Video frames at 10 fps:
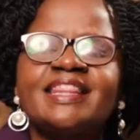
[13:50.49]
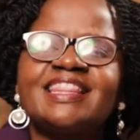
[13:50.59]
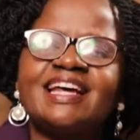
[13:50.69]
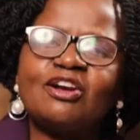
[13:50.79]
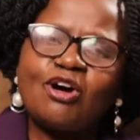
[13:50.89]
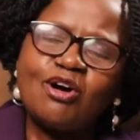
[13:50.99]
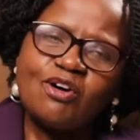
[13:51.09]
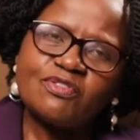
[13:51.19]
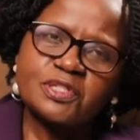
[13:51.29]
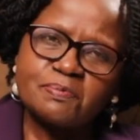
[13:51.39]
the law
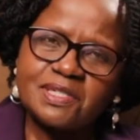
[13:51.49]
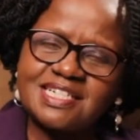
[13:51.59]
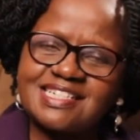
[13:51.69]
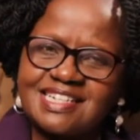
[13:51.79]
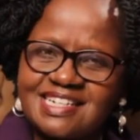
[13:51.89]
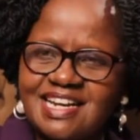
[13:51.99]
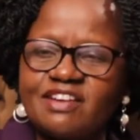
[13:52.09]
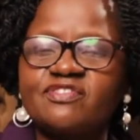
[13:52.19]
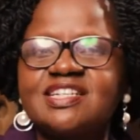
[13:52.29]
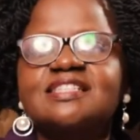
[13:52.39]
of spirit and
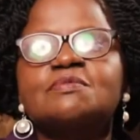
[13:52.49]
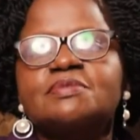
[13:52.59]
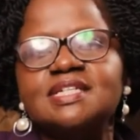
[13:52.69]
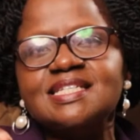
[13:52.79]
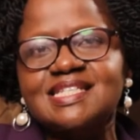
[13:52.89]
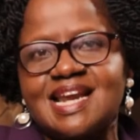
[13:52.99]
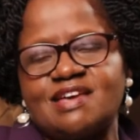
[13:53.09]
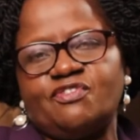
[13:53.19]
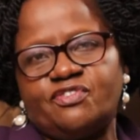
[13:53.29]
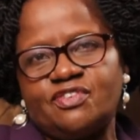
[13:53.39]
life just brings
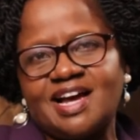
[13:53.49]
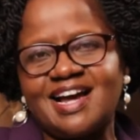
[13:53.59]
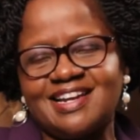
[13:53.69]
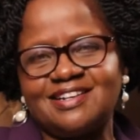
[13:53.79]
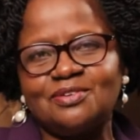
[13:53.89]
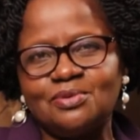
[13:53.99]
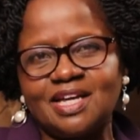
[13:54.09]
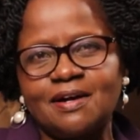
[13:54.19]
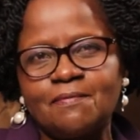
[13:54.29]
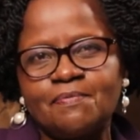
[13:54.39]
life.
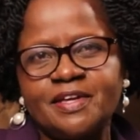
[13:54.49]
Hallelujah.